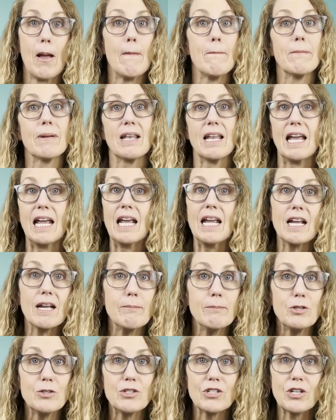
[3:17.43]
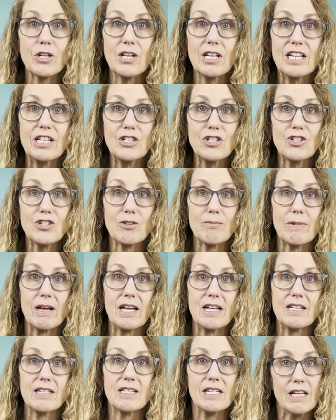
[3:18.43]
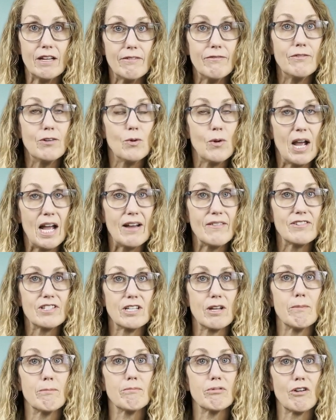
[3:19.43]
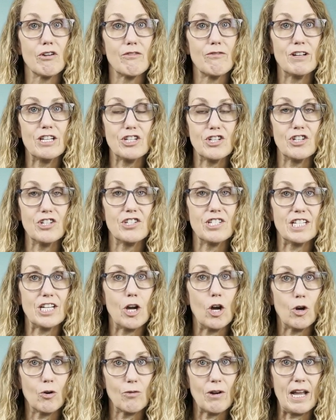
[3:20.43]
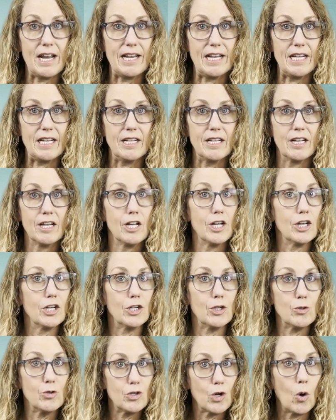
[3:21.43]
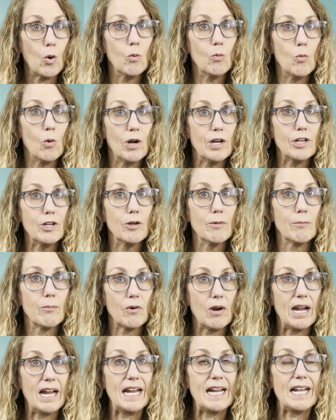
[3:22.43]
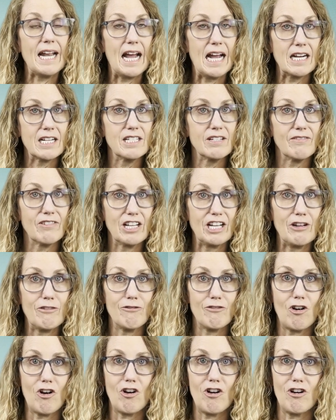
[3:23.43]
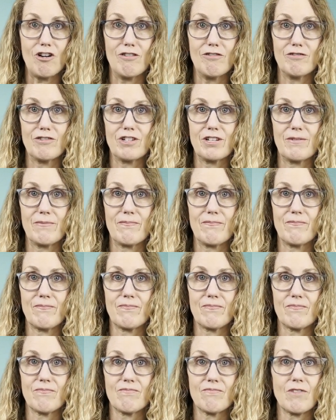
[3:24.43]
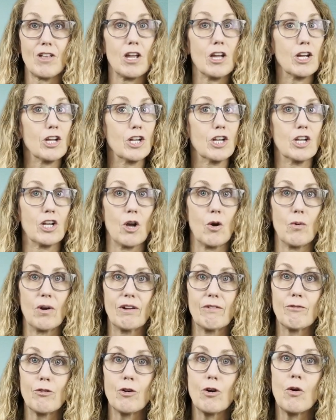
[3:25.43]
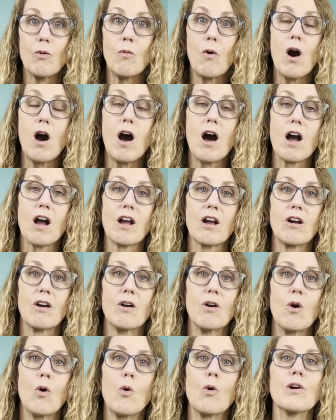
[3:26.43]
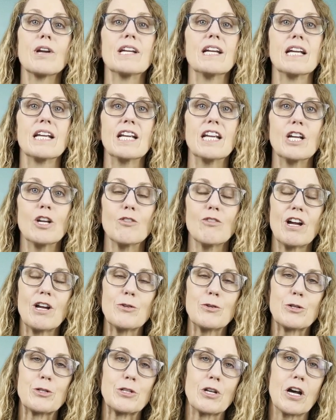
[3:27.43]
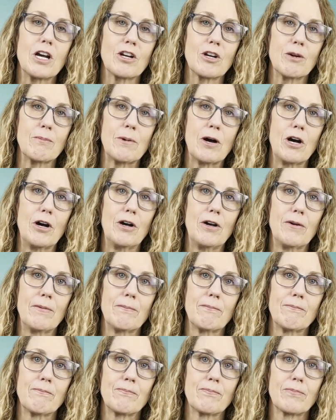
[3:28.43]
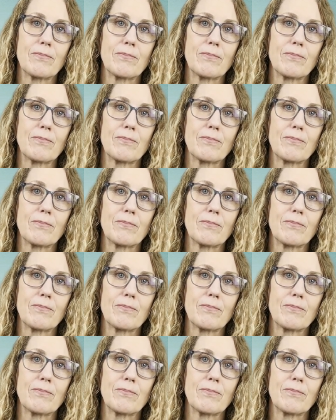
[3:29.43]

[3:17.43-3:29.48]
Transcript: Playing a musical instrument if you have some proficiency already. You don't want your brain actively involved going for a walk or kicking around a soccer ball,